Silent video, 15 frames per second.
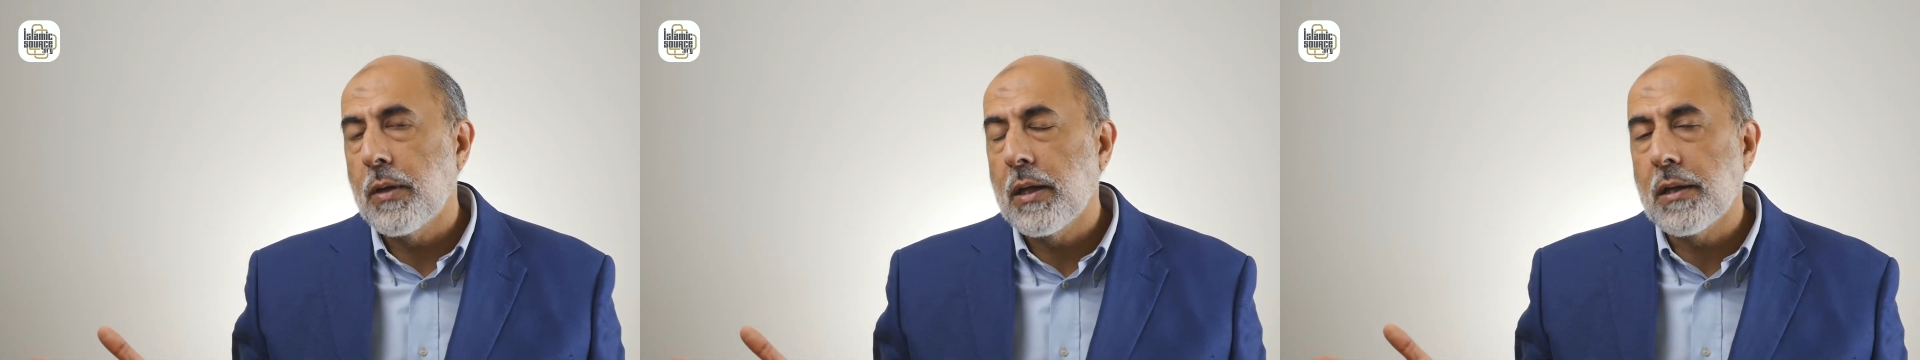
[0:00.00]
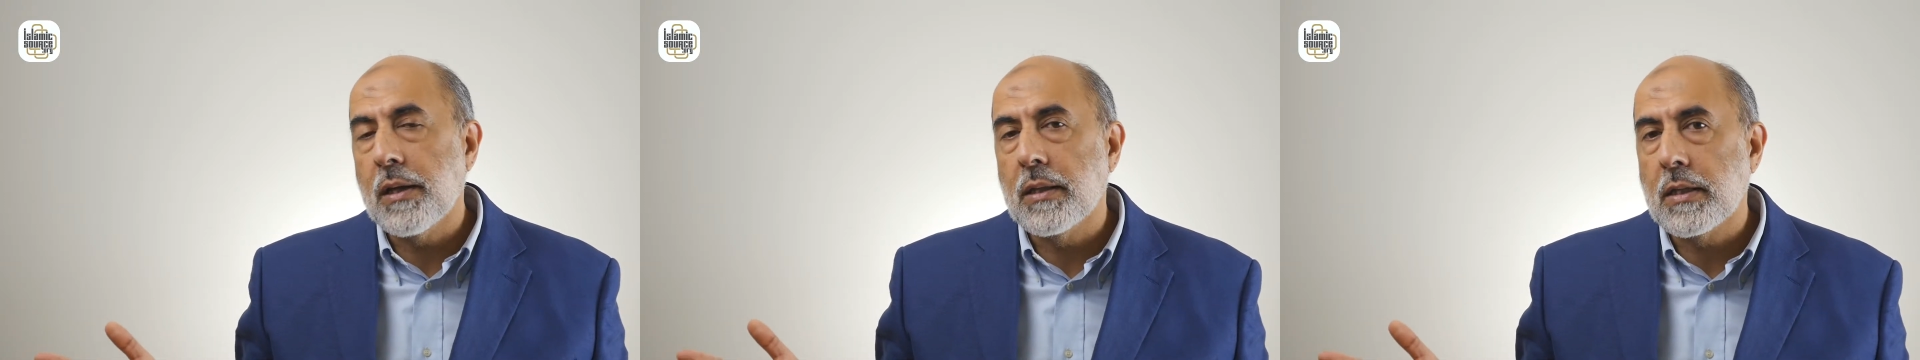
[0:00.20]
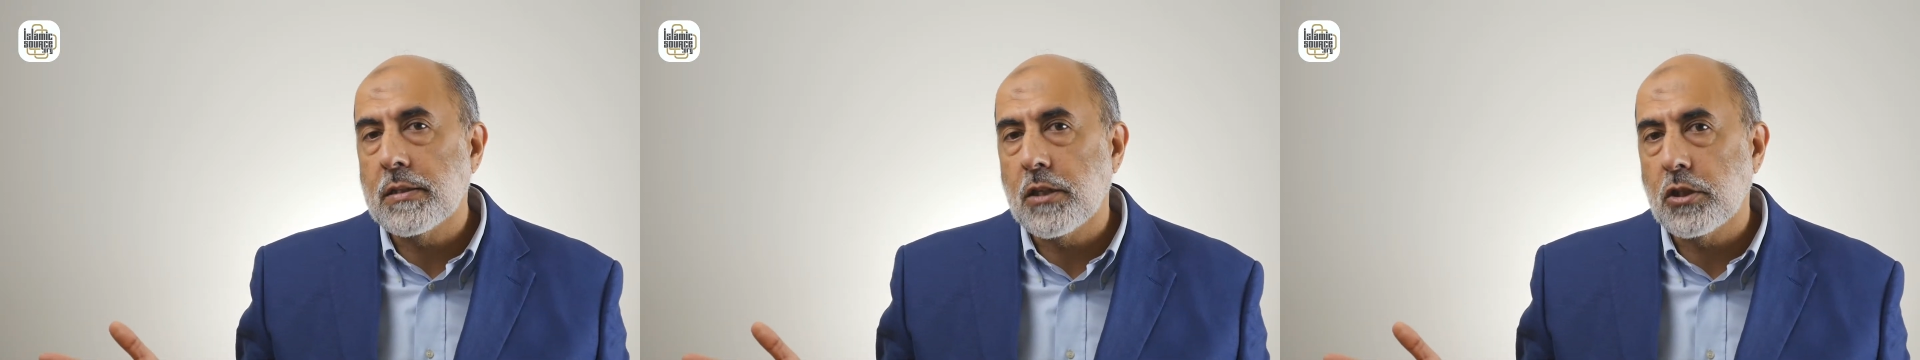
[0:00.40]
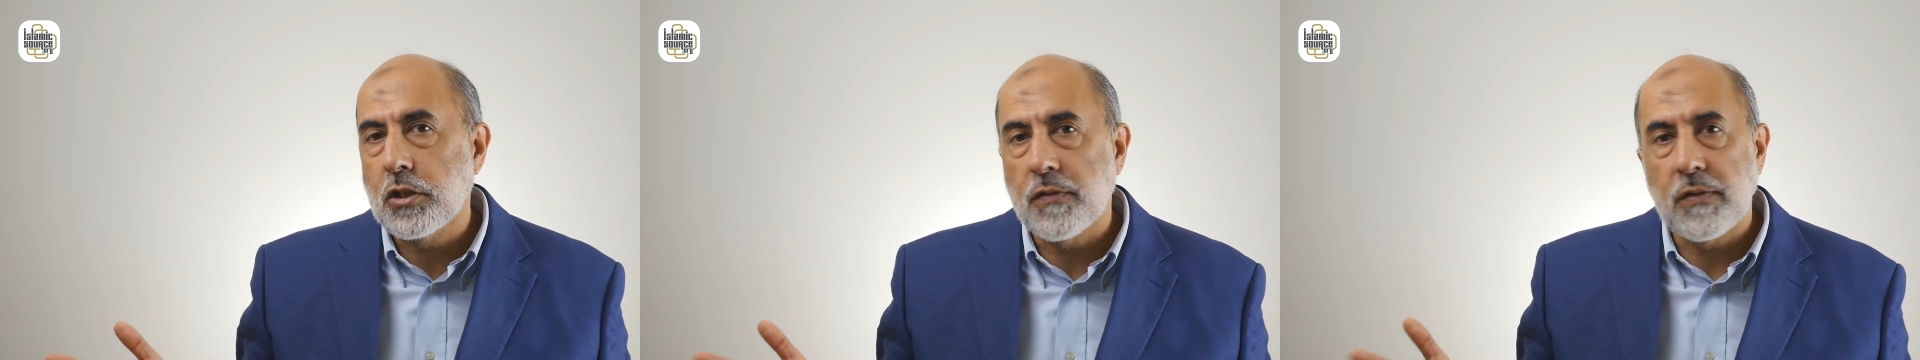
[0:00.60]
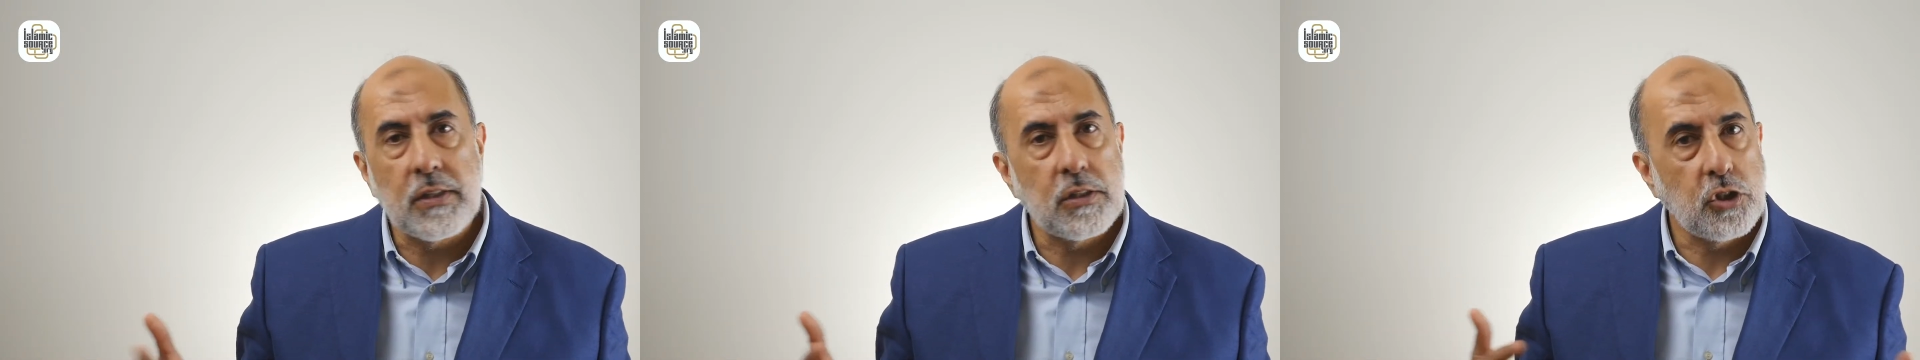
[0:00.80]
hearing this
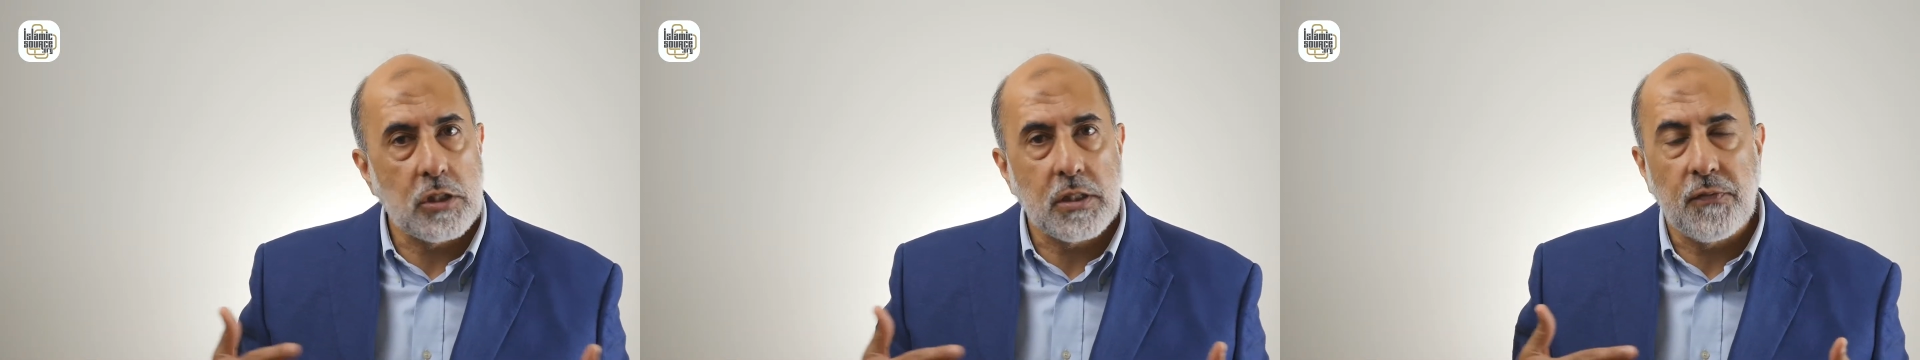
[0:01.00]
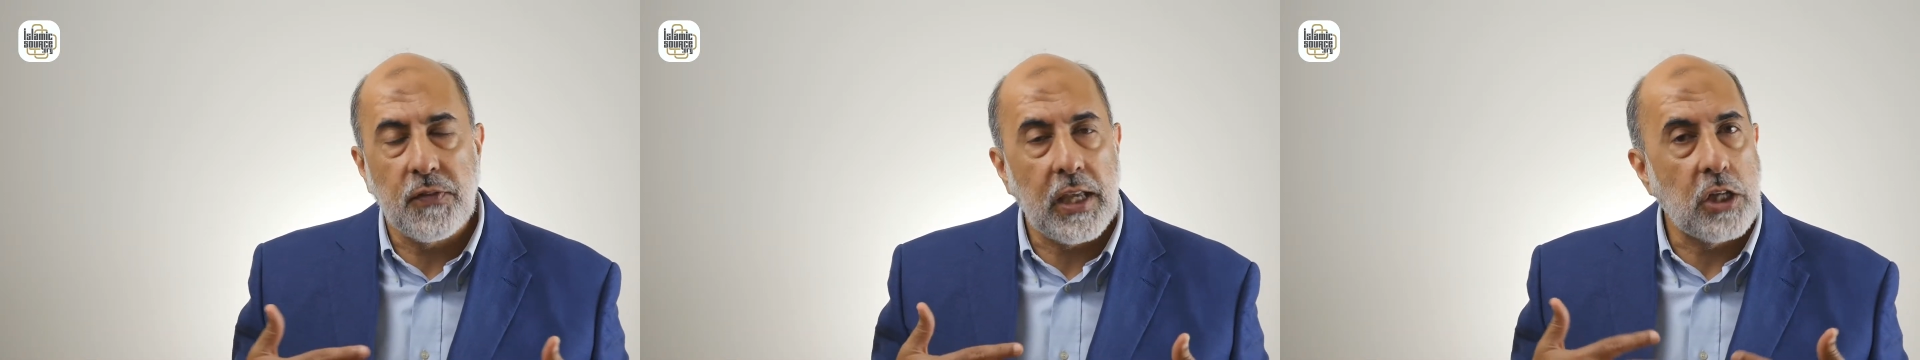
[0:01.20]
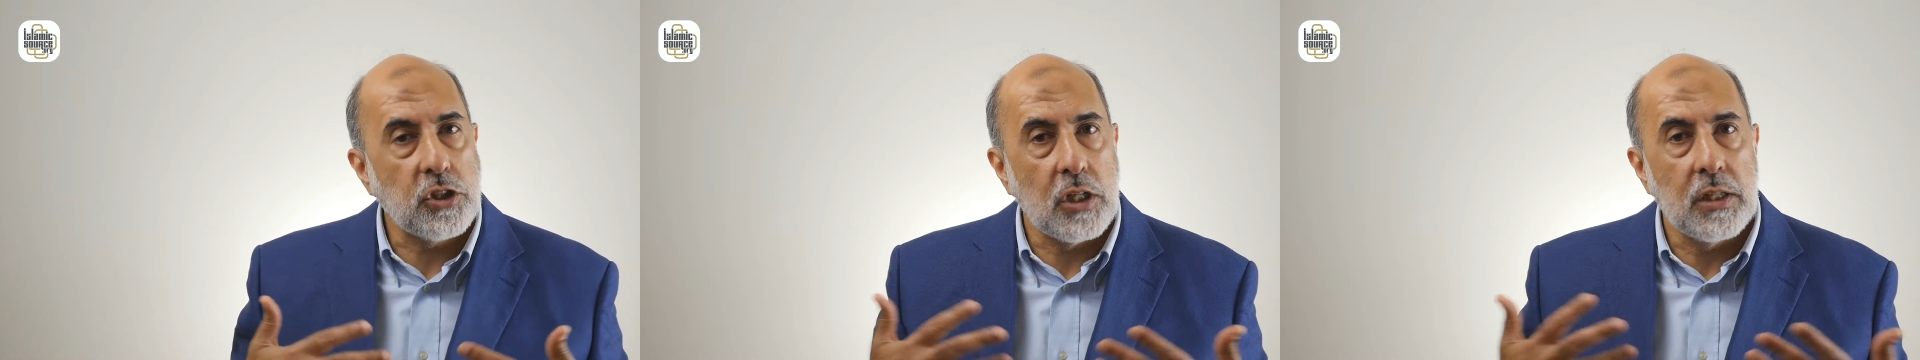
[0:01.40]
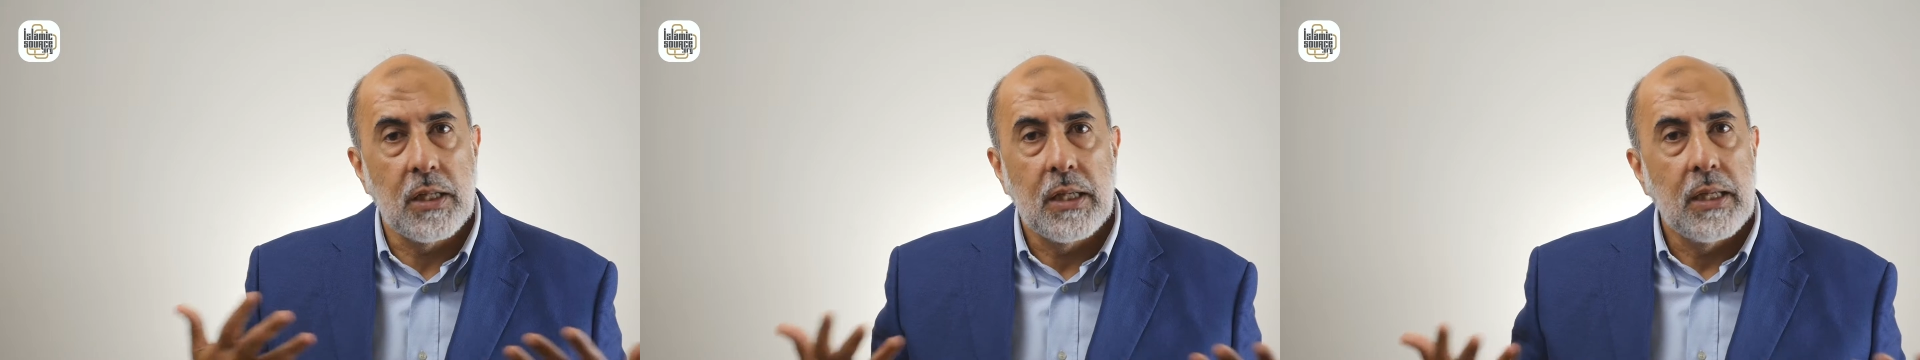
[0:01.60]
justification,